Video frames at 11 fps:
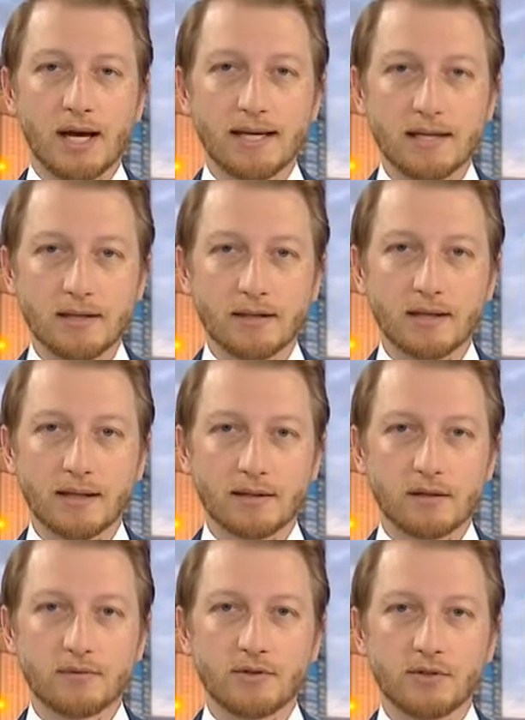in
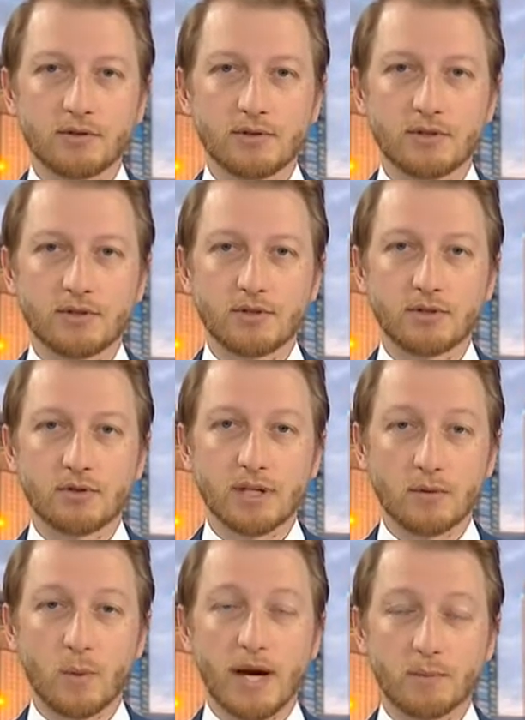elected officials in
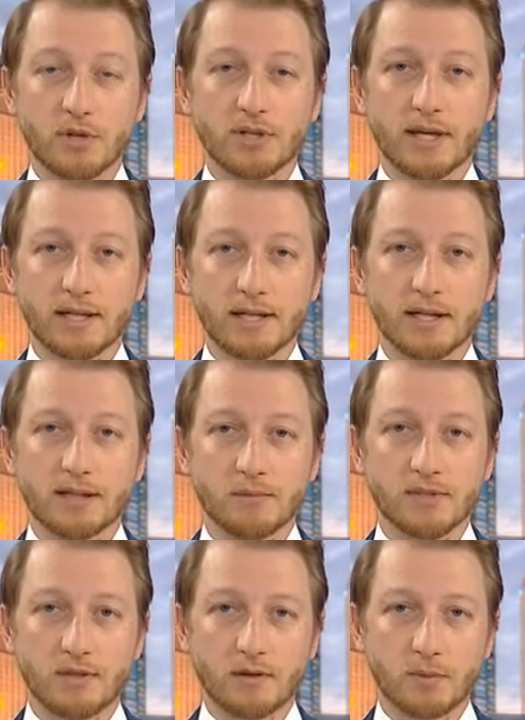the way in which they conduct
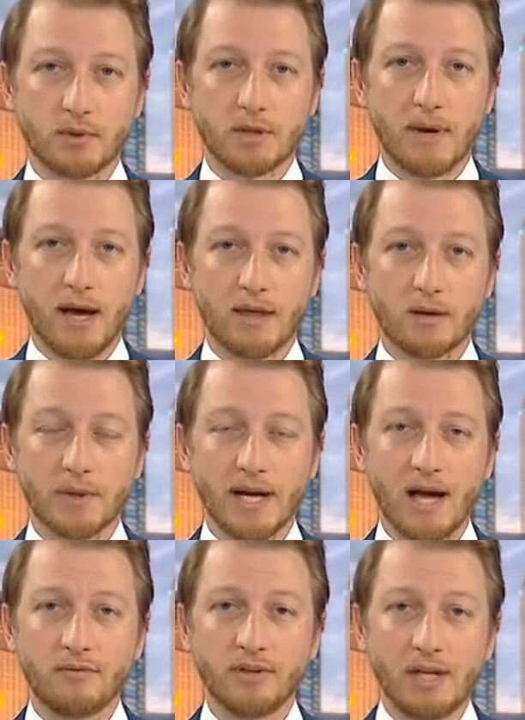themselves with the power that we
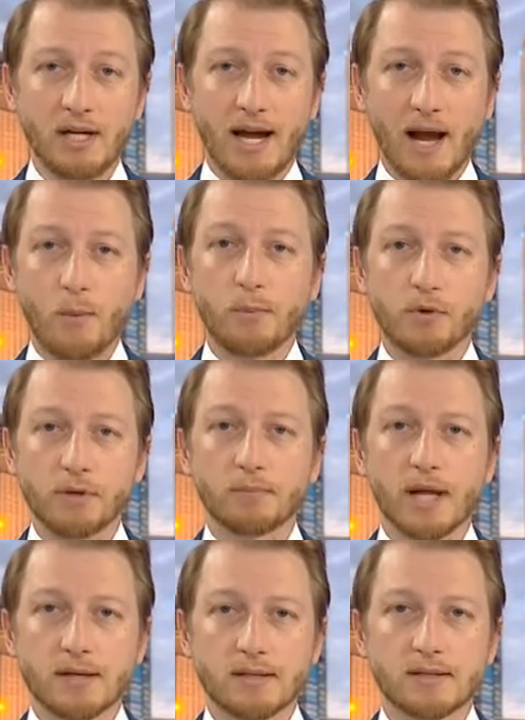have. And we put in
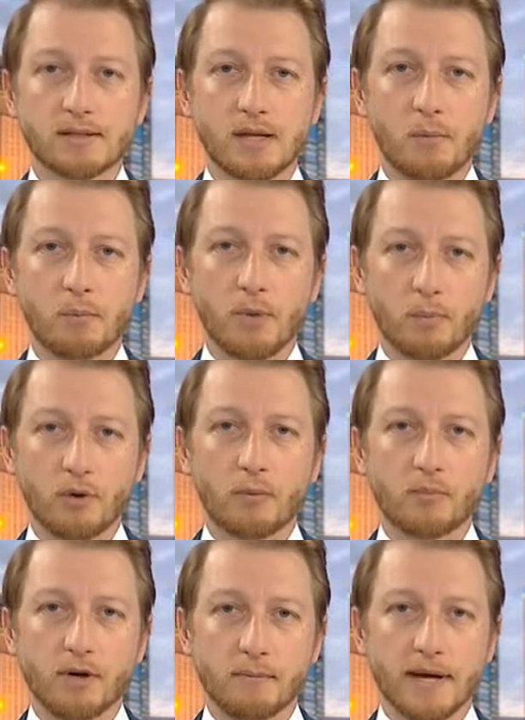place some
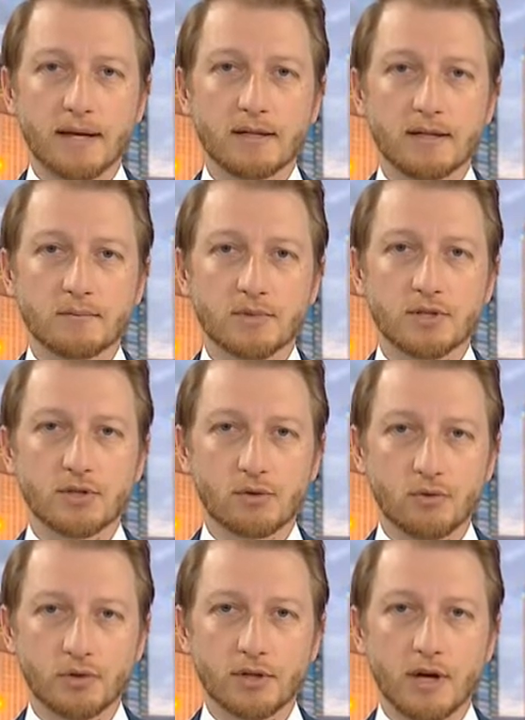appropriate mechanisms to
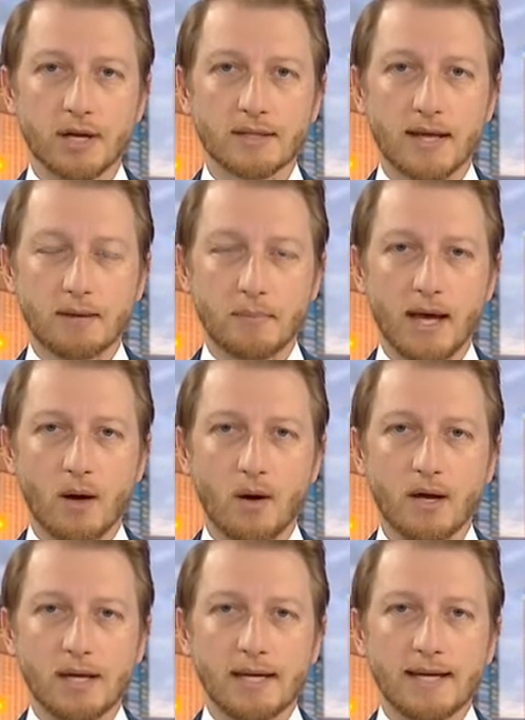scrutinise that power
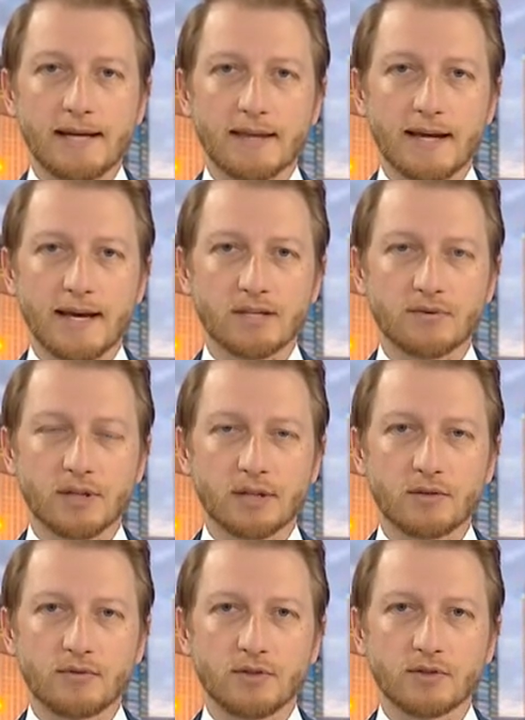in the hands of
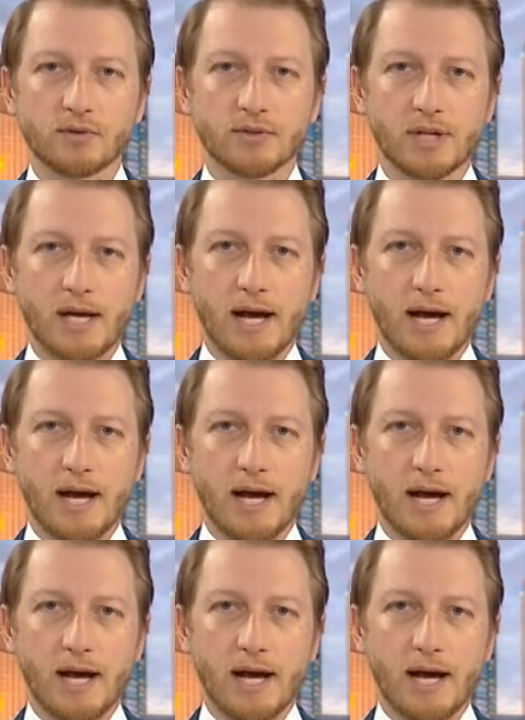elected officials.